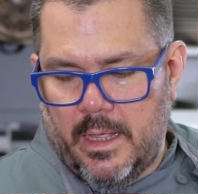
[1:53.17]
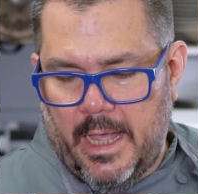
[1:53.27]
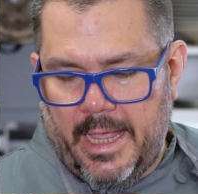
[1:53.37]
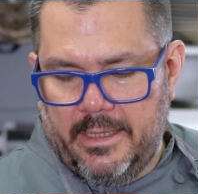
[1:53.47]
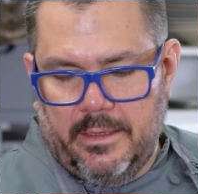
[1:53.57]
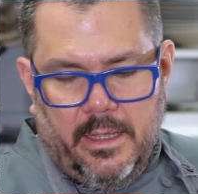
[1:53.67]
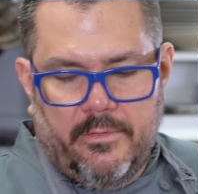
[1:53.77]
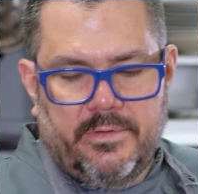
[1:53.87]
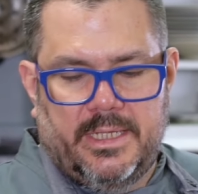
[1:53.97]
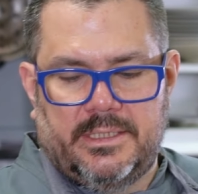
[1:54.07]
I
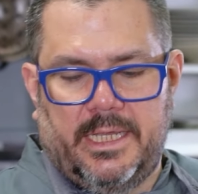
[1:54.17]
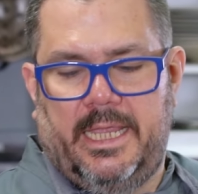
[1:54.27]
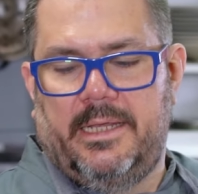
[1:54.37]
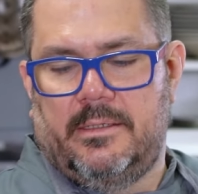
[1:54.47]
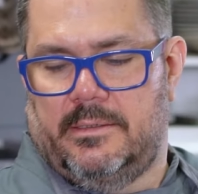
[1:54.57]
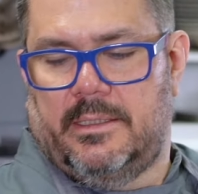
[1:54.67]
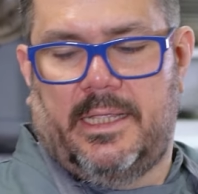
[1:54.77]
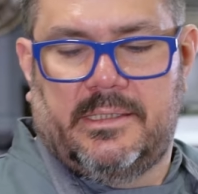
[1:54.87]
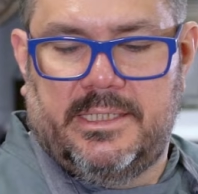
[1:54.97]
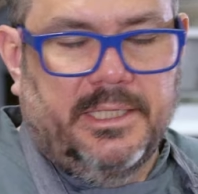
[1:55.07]
loved as a kid to
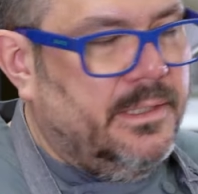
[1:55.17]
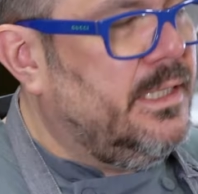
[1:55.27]
like sneak